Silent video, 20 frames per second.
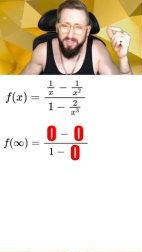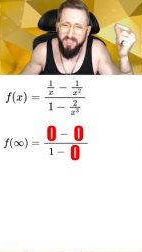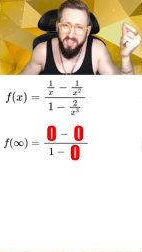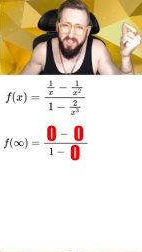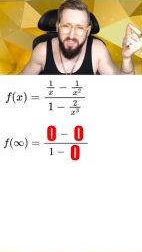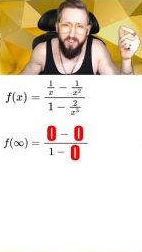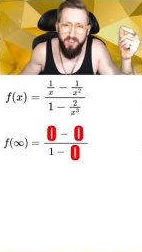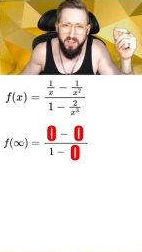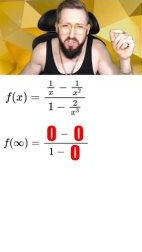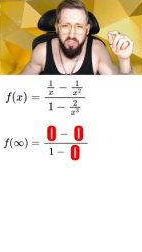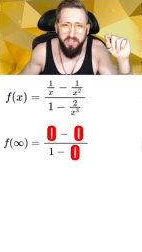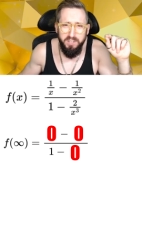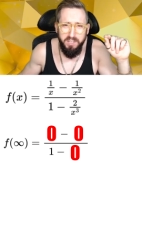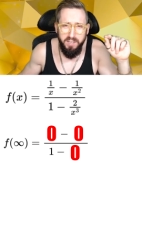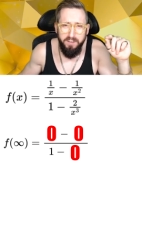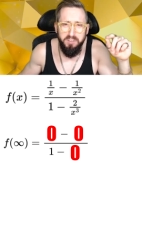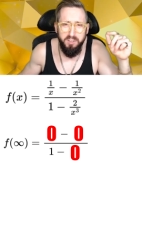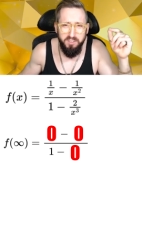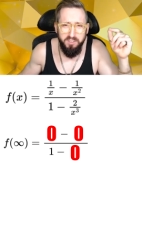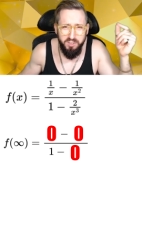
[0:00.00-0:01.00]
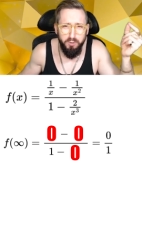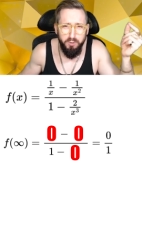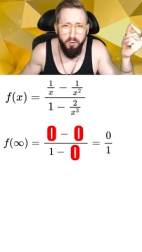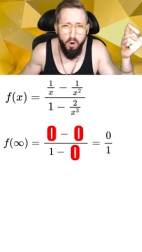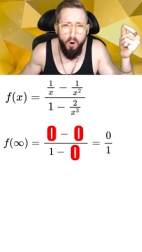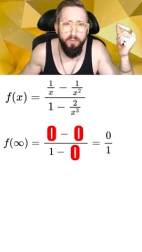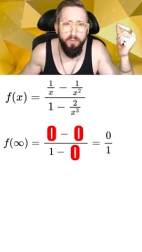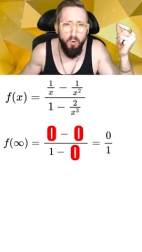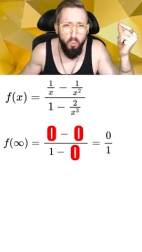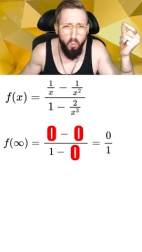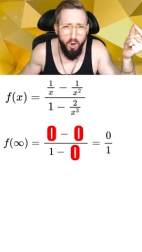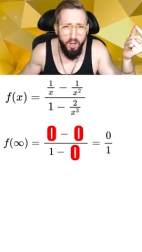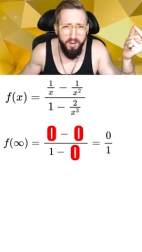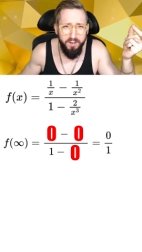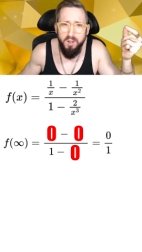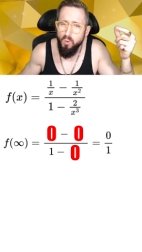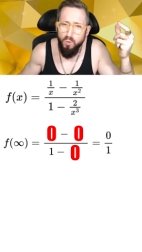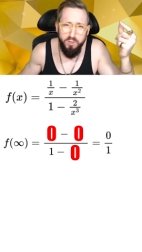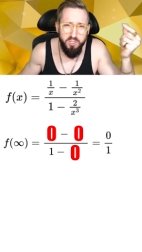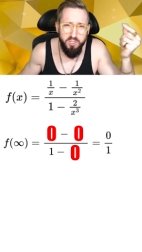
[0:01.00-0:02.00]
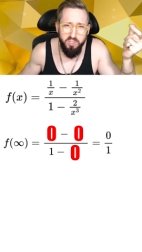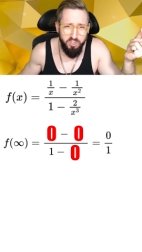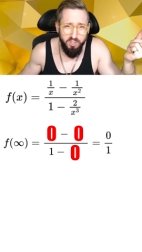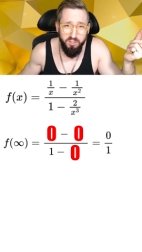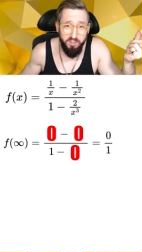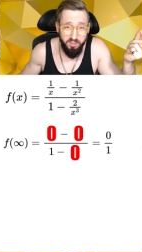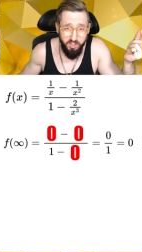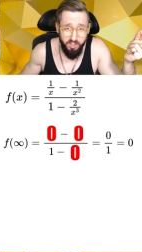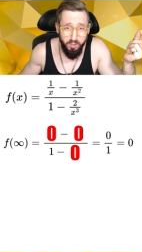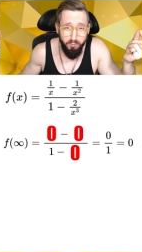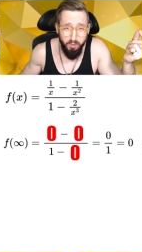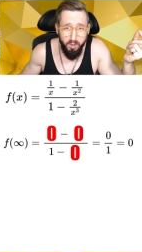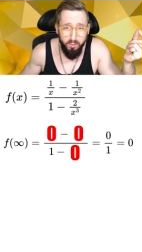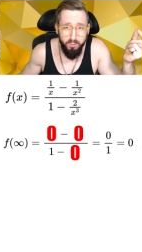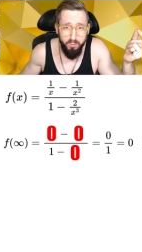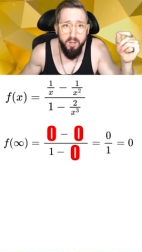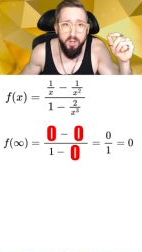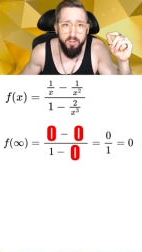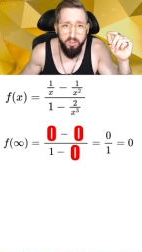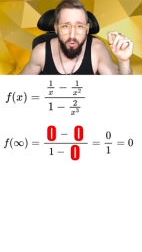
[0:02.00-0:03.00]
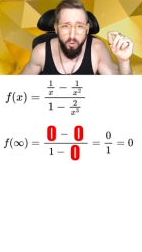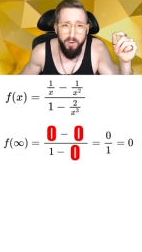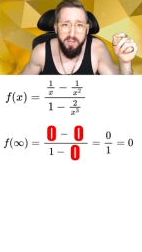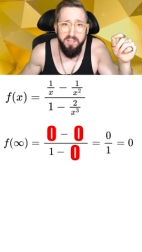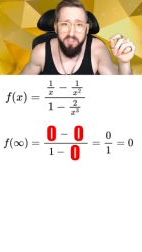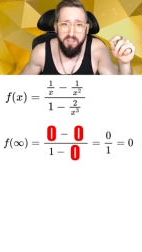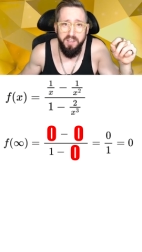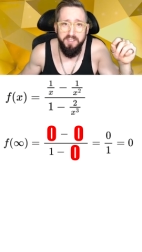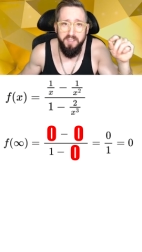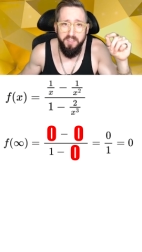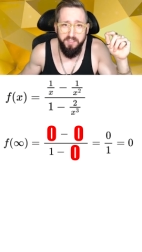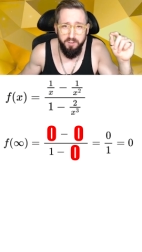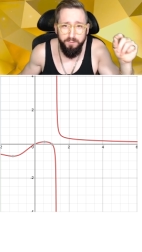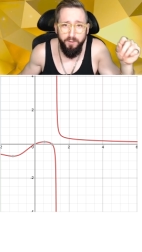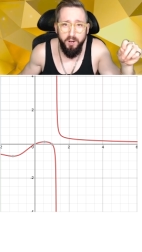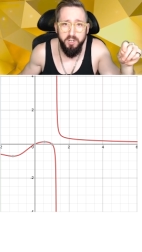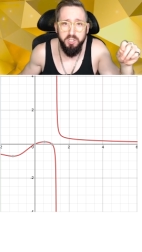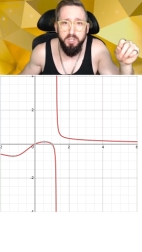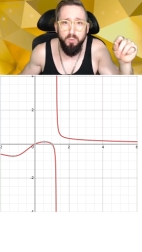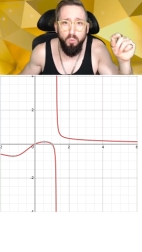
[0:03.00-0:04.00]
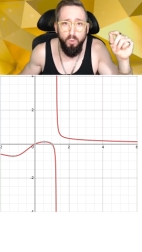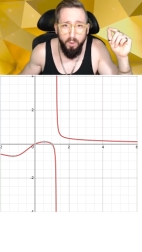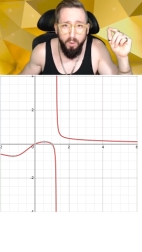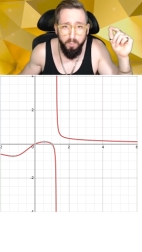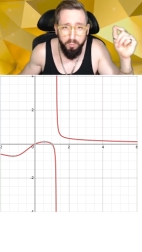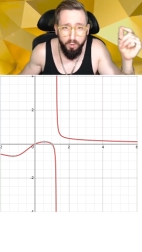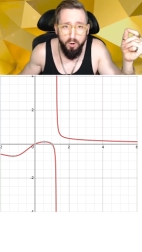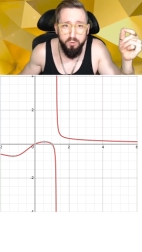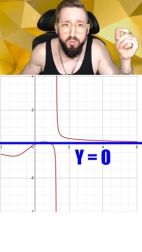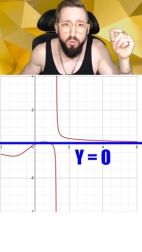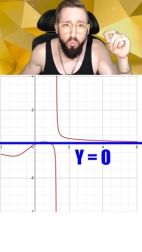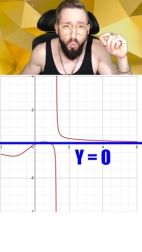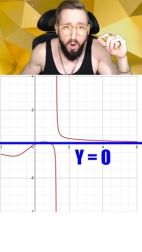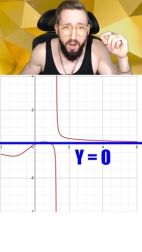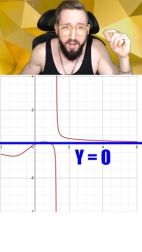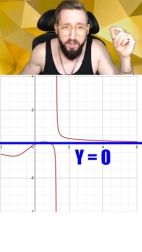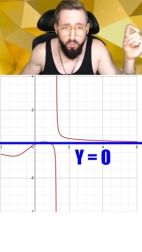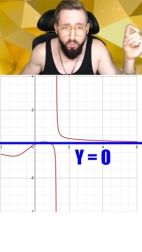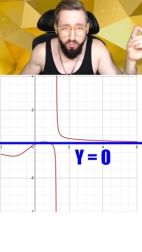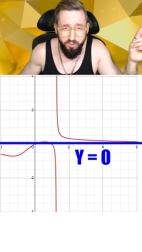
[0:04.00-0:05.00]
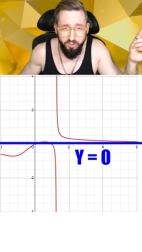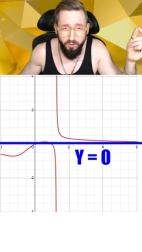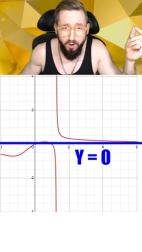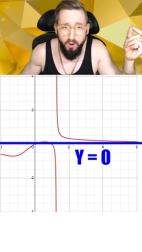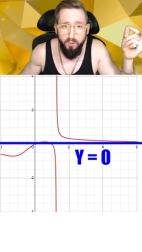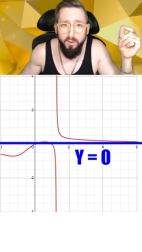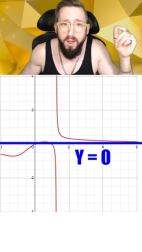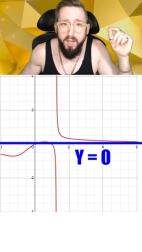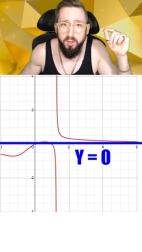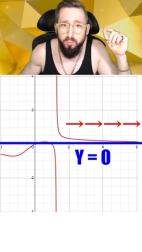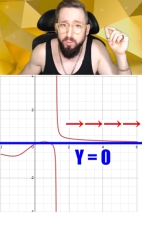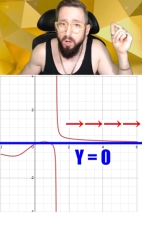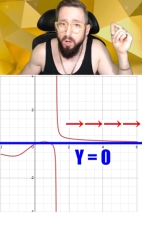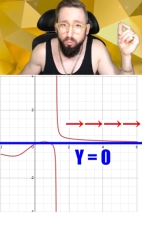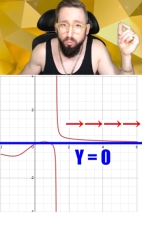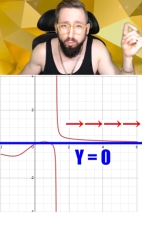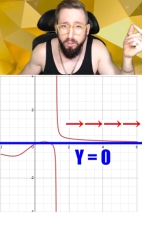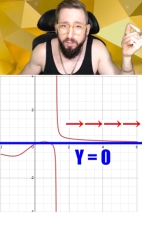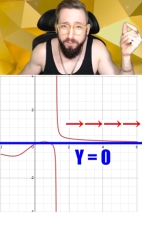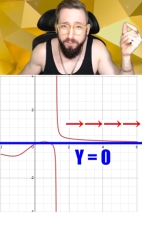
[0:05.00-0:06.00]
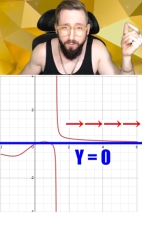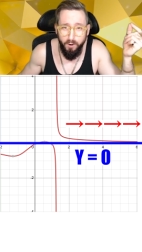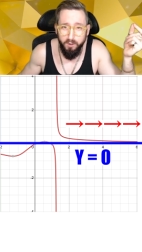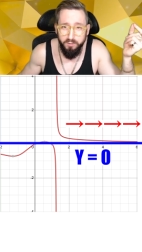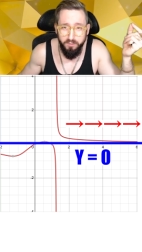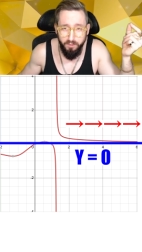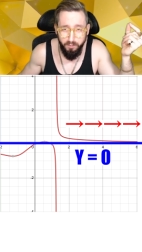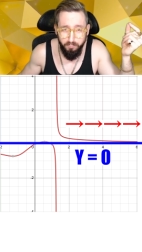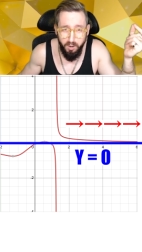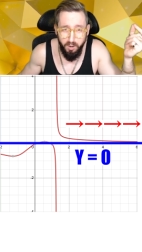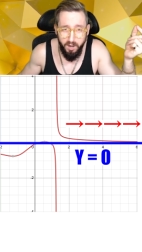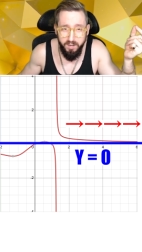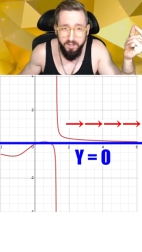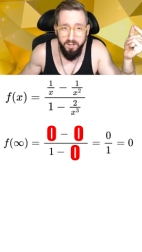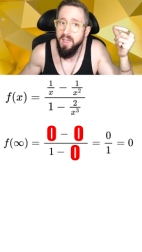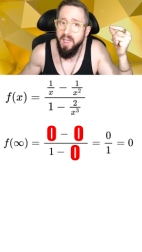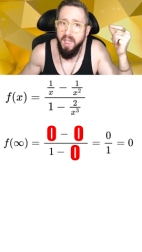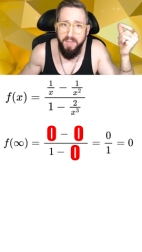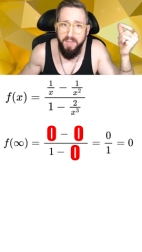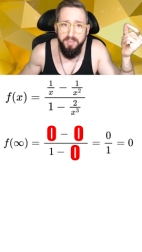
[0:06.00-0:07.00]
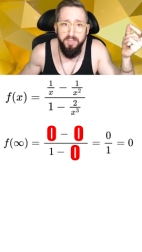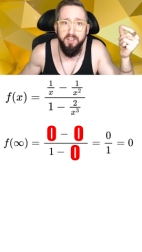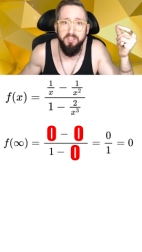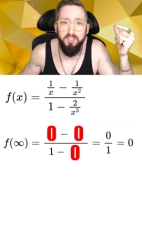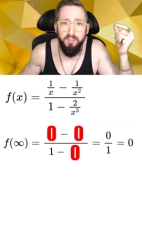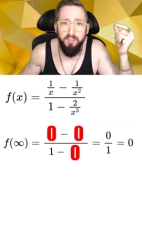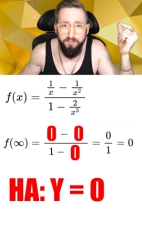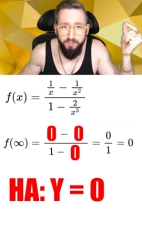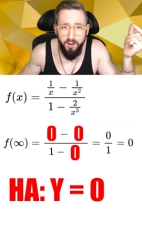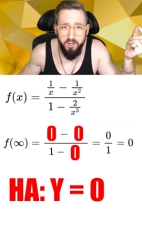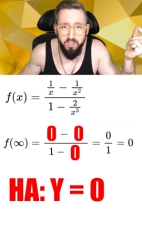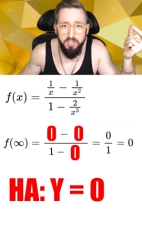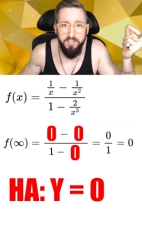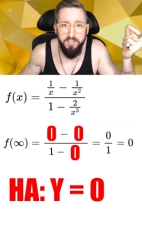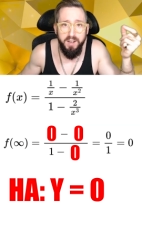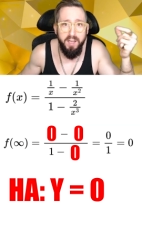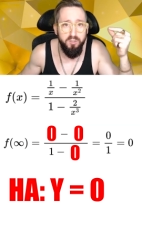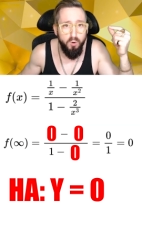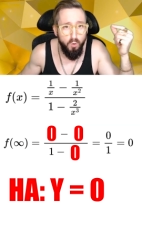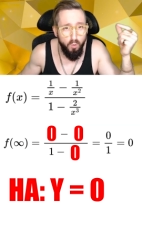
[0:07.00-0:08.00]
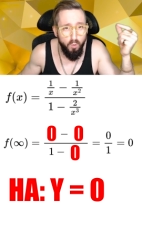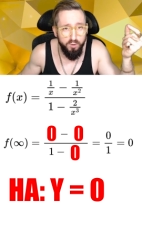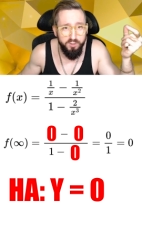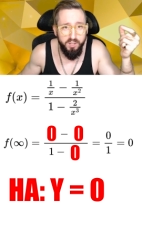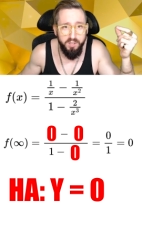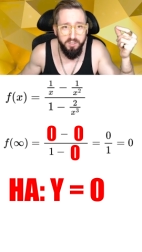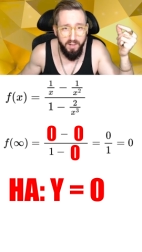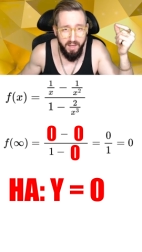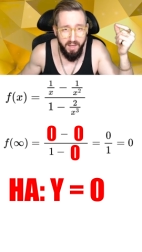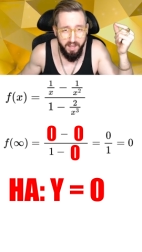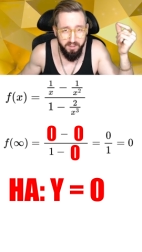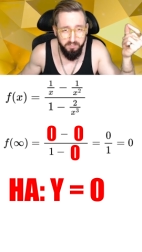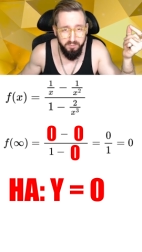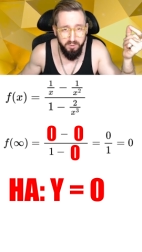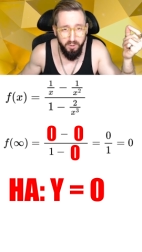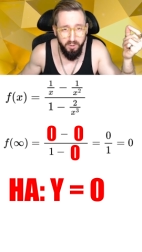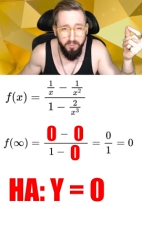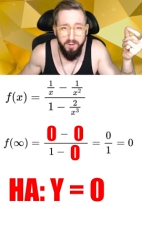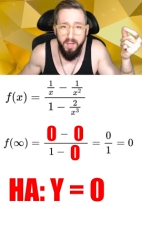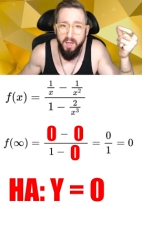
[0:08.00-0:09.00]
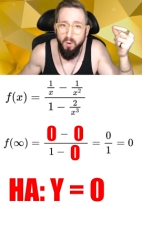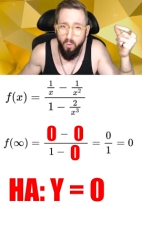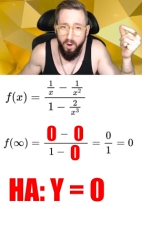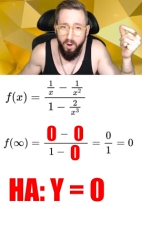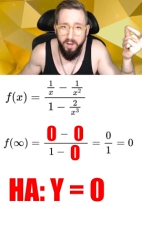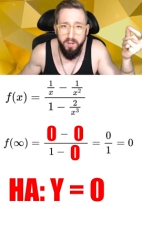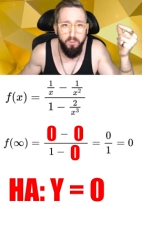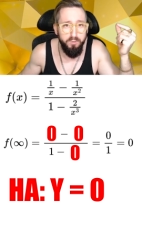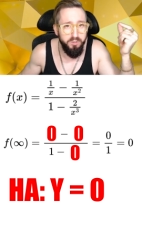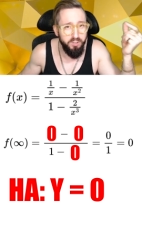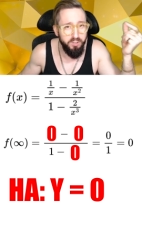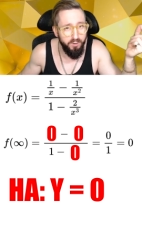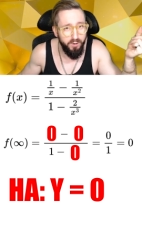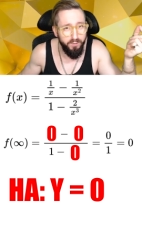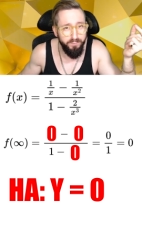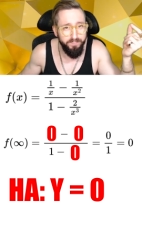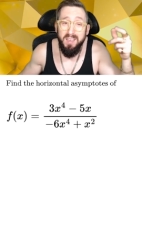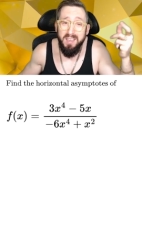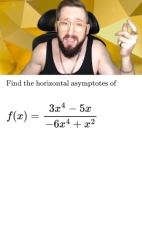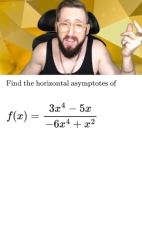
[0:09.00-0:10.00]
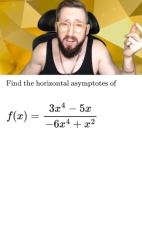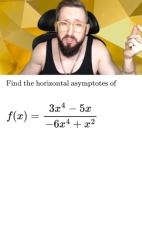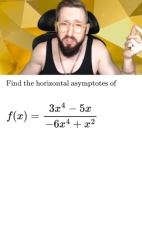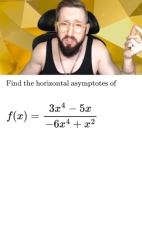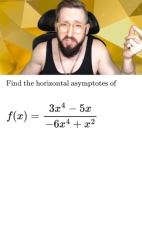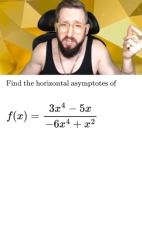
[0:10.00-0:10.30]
This eventually gives us 0 over 1, which is just 0. So we can say that this function will approach y equals 0 as we go really far to the right, and thus the function has a horizontal asymptote at y equals 0. Here's a